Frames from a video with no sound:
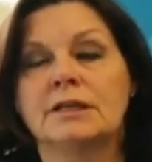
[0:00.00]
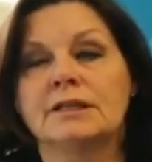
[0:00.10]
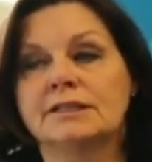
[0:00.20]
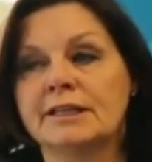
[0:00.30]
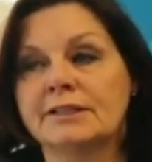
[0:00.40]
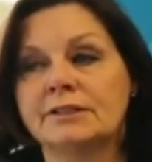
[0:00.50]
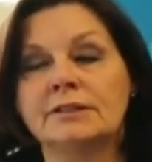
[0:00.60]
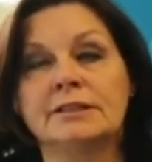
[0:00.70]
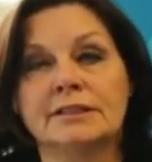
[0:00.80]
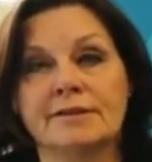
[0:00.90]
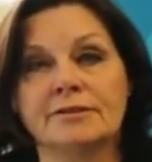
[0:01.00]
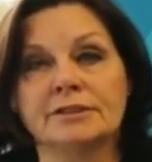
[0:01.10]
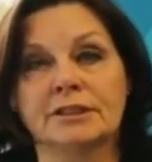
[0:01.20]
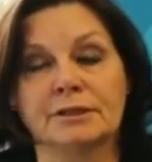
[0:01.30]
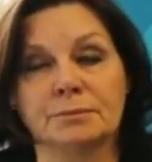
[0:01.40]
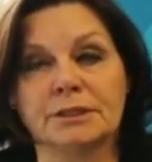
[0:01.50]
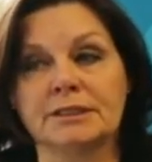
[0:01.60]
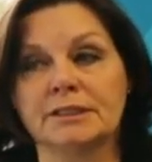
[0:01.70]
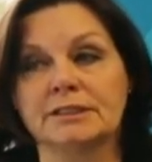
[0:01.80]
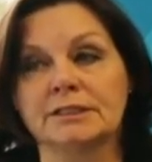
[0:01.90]
The Center endeavors to
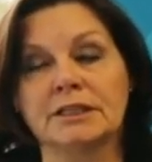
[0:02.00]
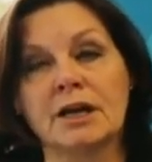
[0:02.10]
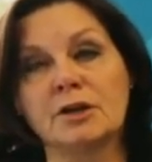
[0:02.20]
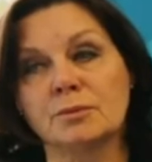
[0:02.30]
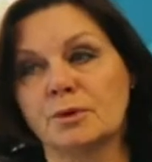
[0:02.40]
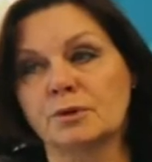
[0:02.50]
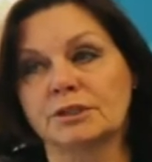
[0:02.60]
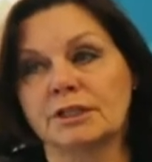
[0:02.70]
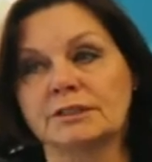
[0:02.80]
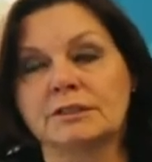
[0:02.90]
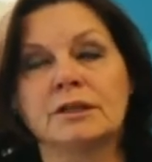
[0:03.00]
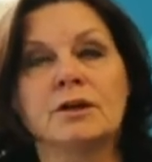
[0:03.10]
complete this entire process